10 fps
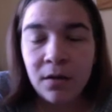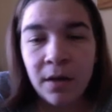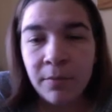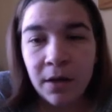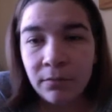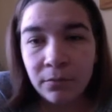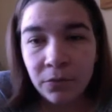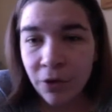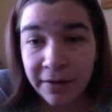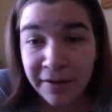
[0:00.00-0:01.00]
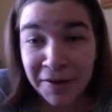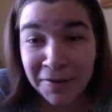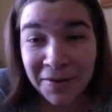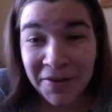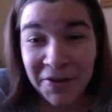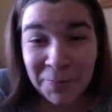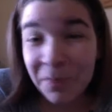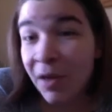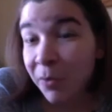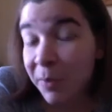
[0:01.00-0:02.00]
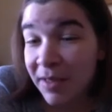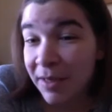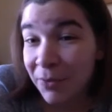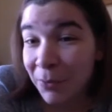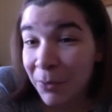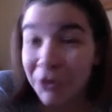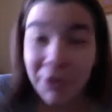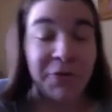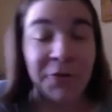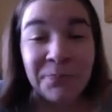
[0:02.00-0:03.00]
not directing it. I will be taking the workshop though.